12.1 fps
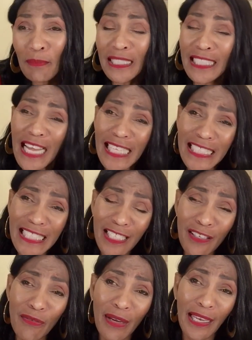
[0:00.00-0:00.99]
but not
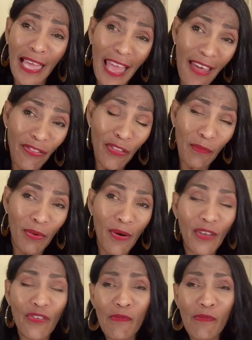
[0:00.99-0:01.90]
Cinderella at the ball.